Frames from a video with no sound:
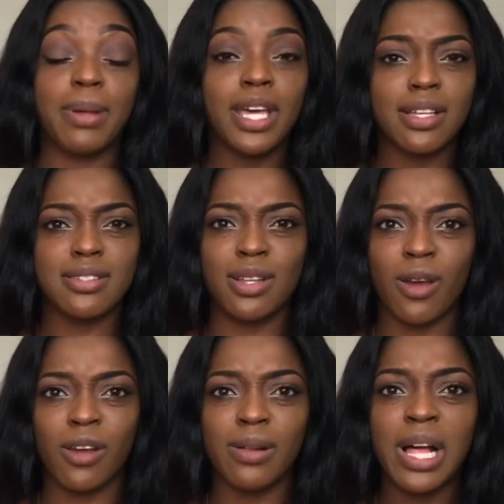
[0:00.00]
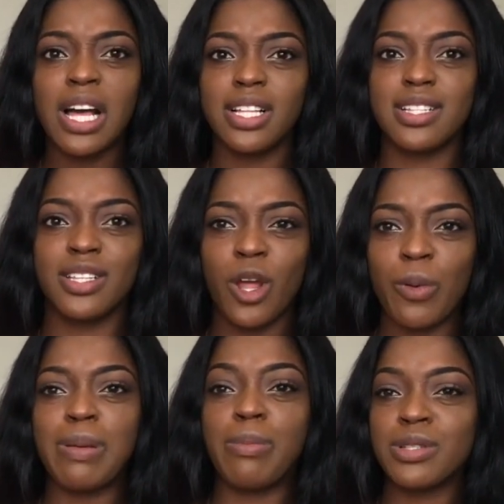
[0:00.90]
Because, you know
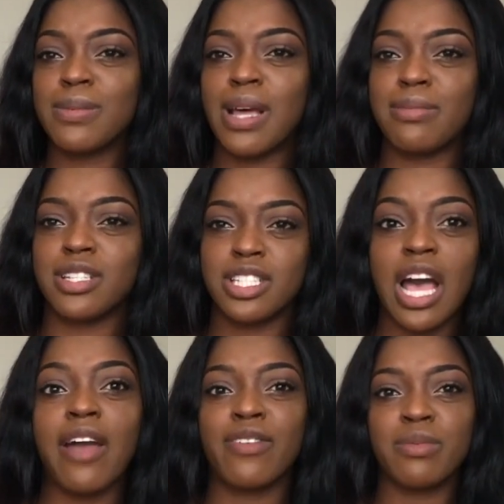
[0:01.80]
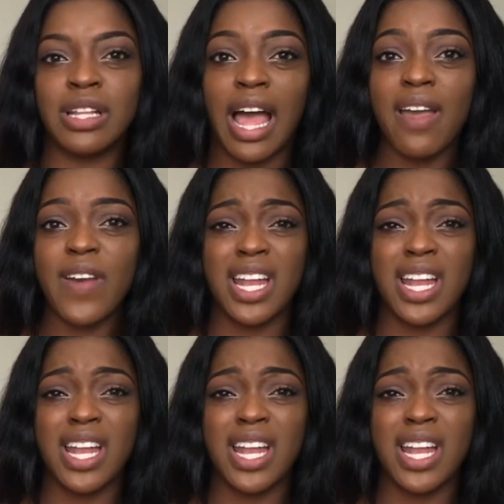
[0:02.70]
when people sometimes just die from your life,